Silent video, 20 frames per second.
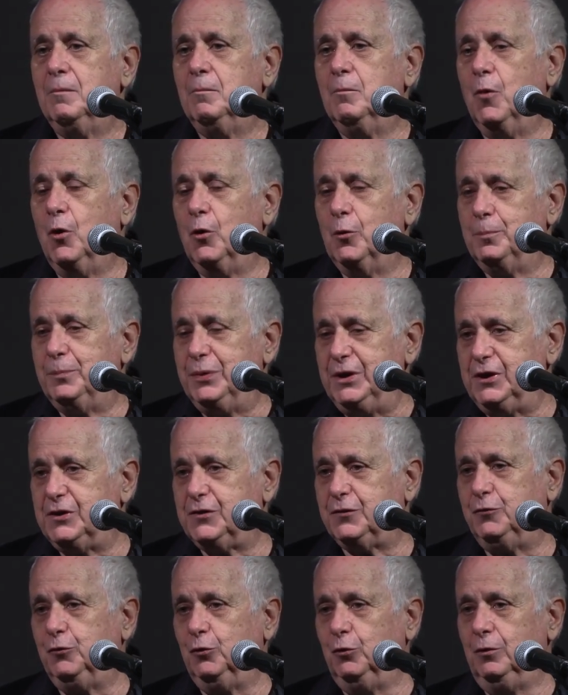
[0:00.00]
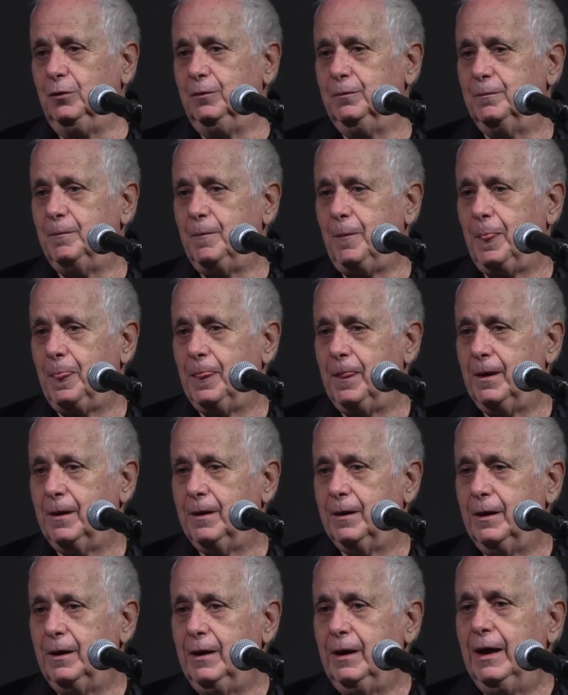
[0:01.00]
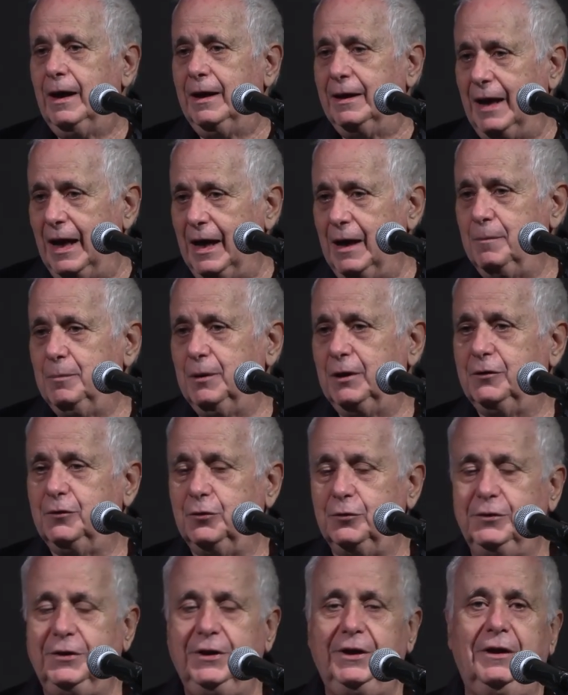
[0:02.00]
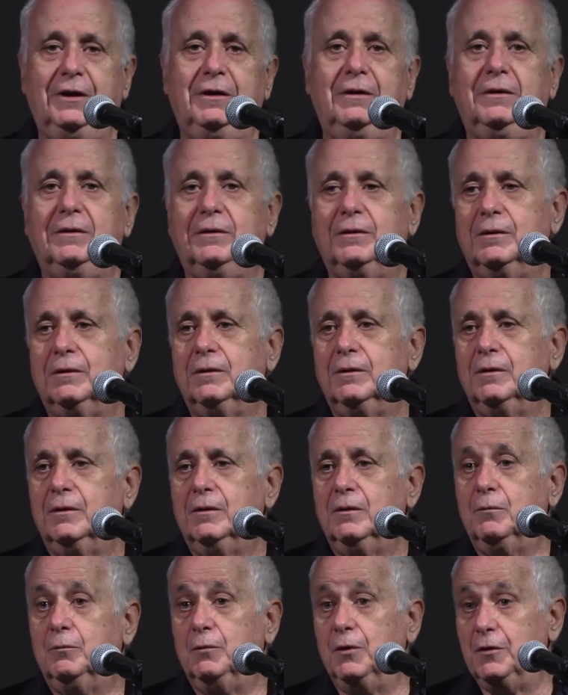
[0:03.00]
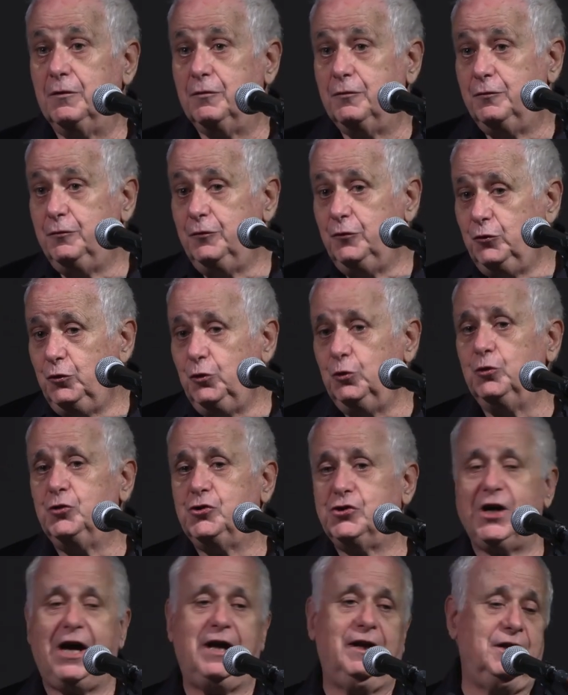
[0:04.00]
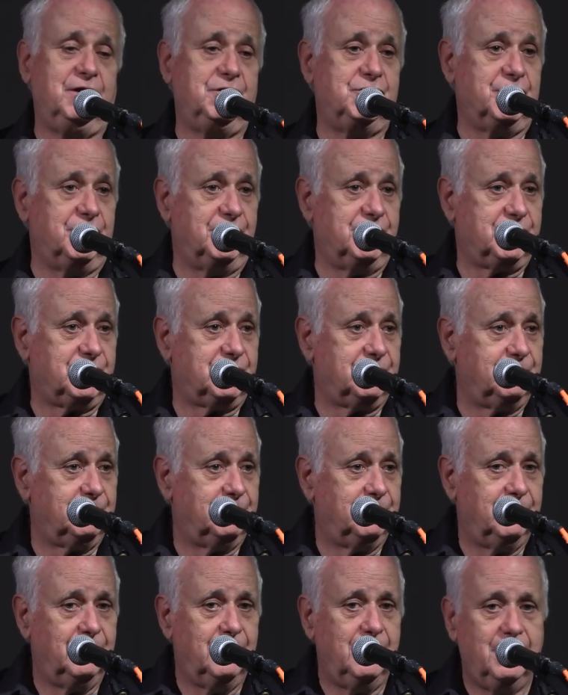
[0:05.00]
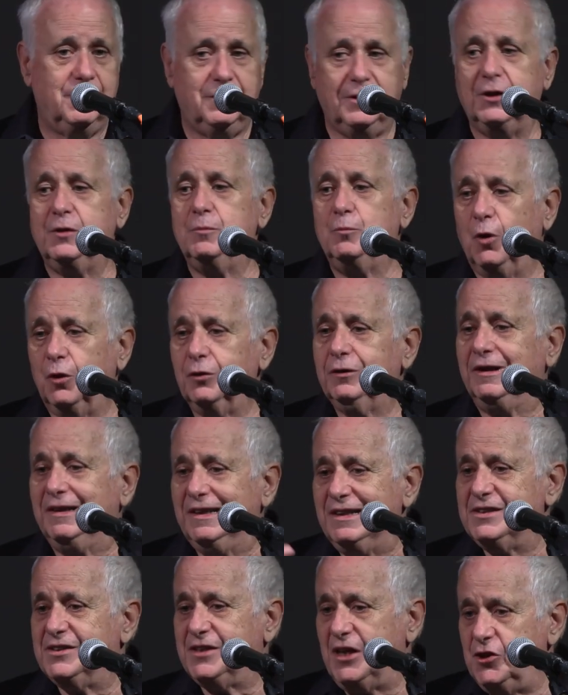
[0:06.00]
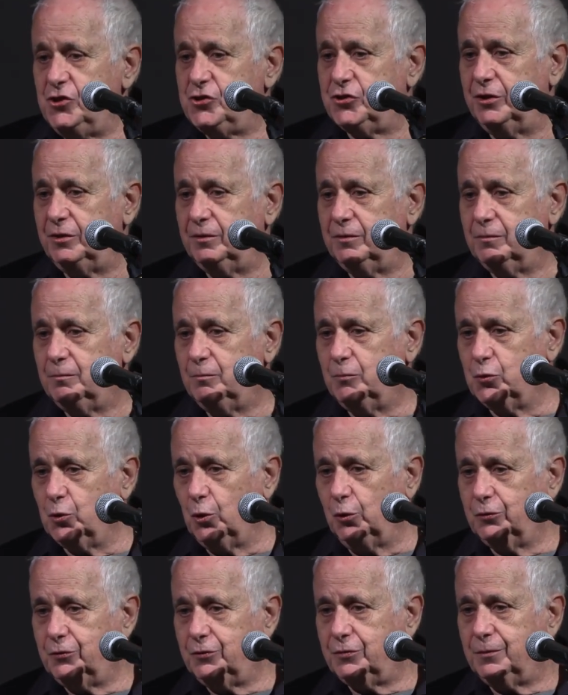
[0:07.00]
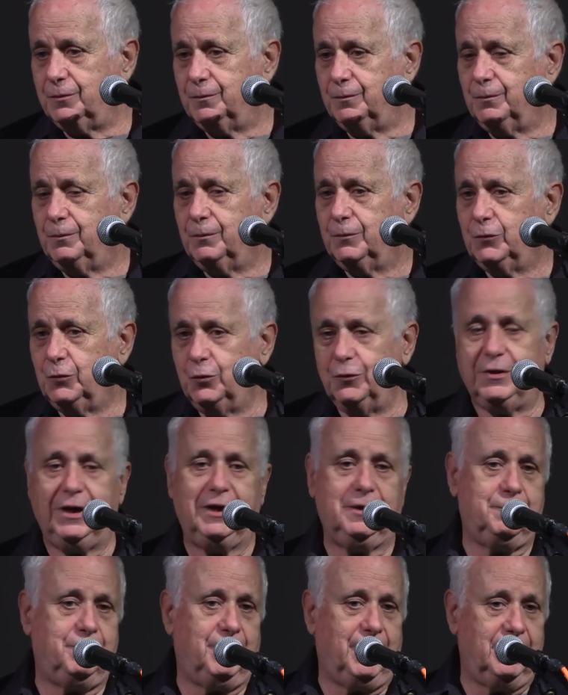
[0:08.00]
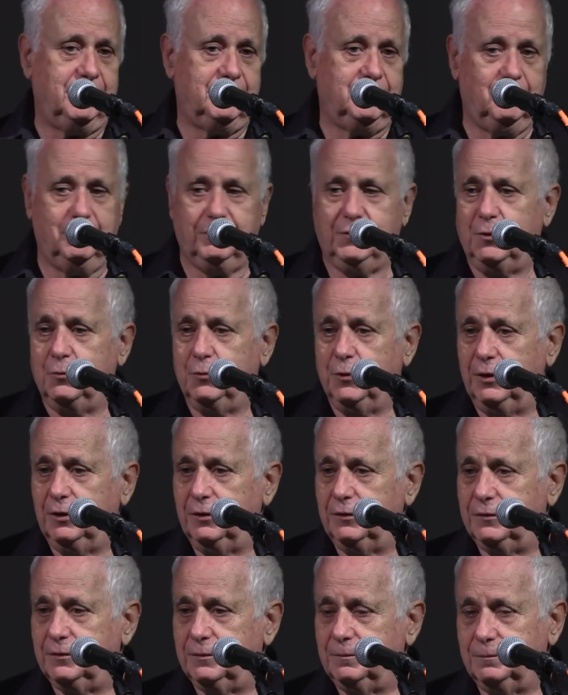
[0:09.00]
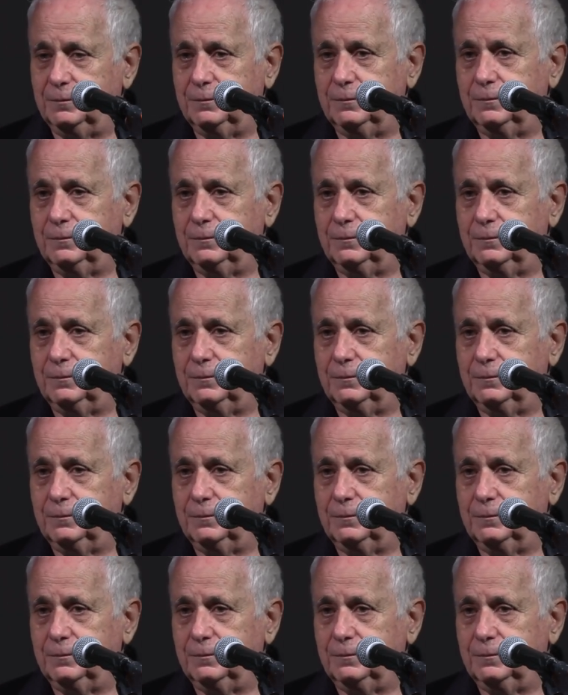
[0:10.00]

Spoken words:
more peaceful, and able to deal with new challenges that modernization brought to that part of the world.